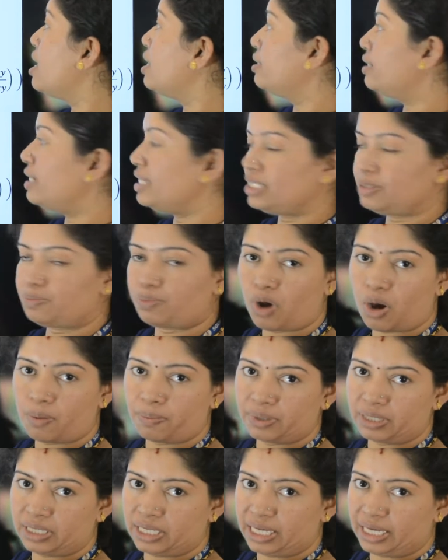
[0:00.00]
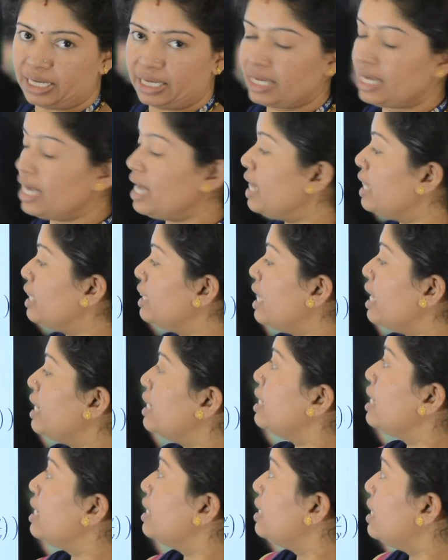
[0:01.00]
this property. Then
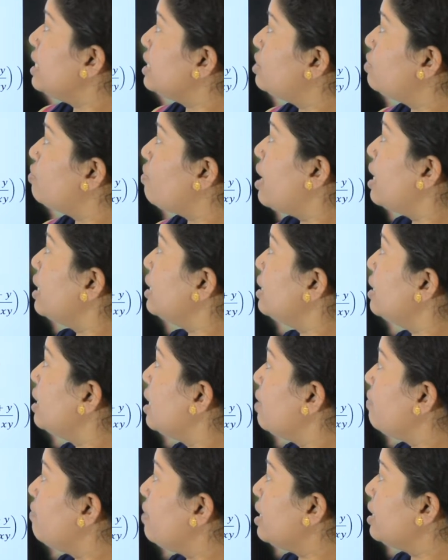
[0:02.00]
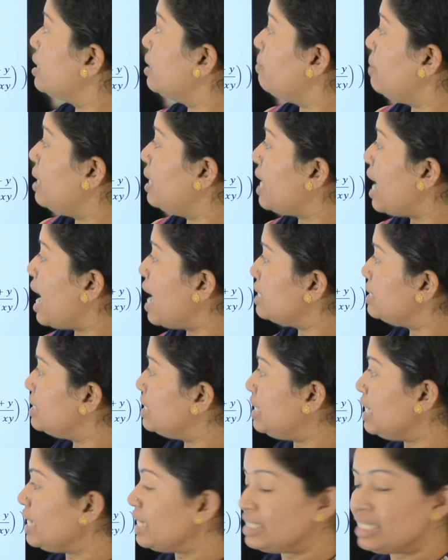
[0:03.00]
this one will remain as
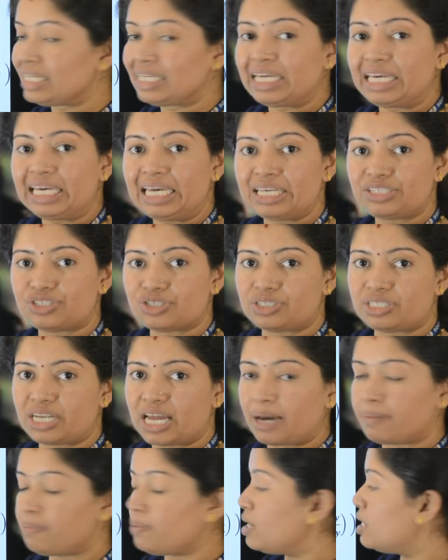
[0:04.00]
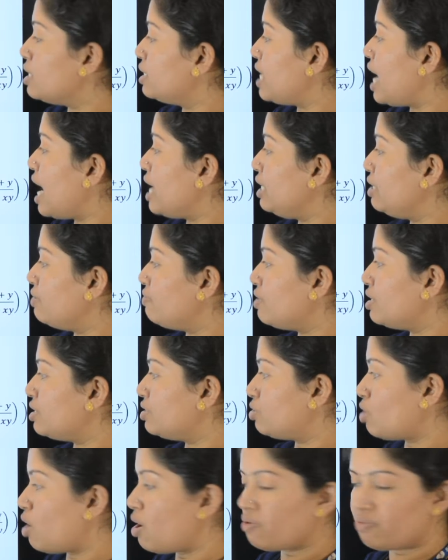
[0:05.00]
it is in each step, tan inverse
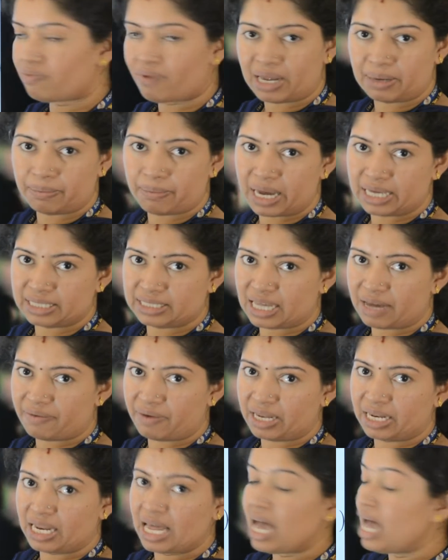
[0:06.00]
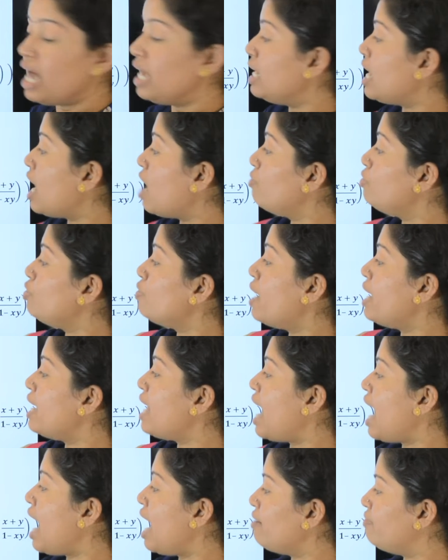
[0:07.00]
of 1 by 7. Now you are
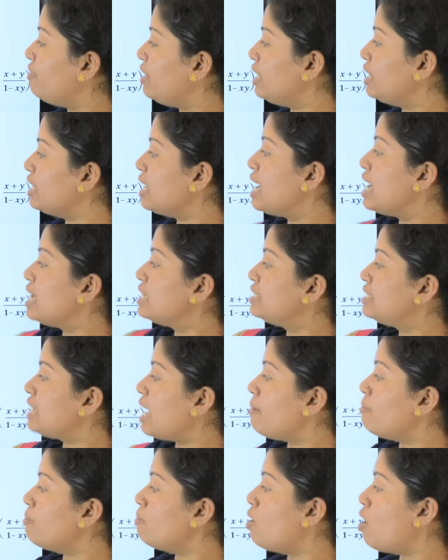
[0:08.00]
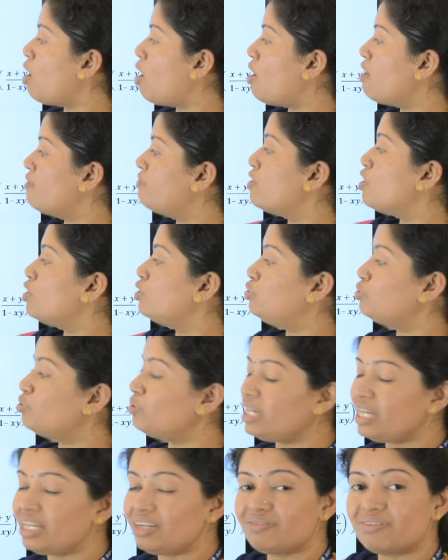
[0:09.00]
having sum of two
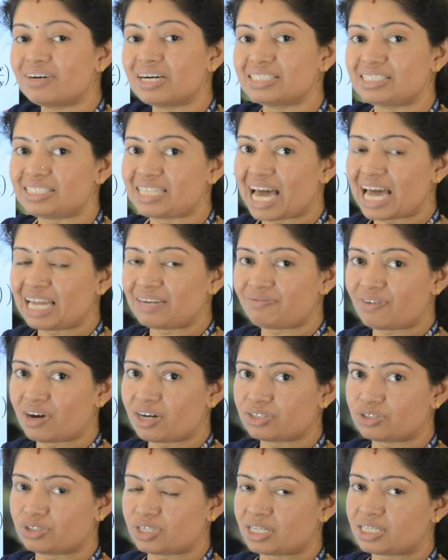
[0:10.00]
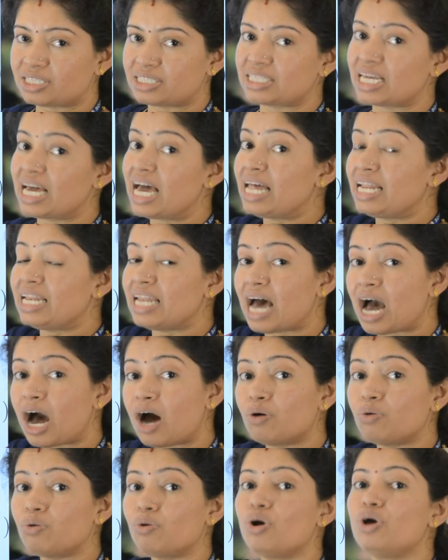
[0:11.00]
inverse tan functions. Now
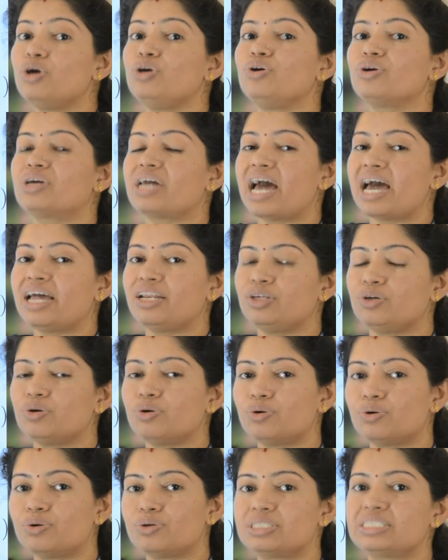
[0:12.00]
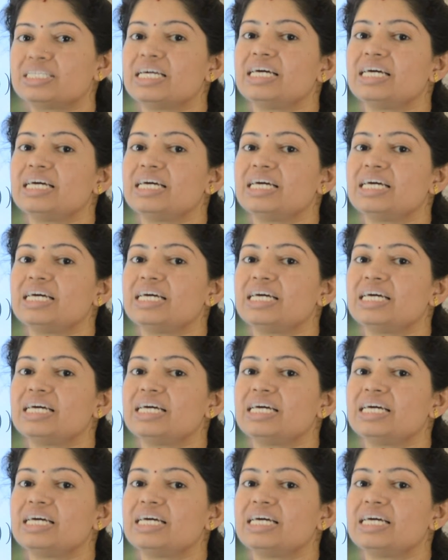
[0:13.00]
you can use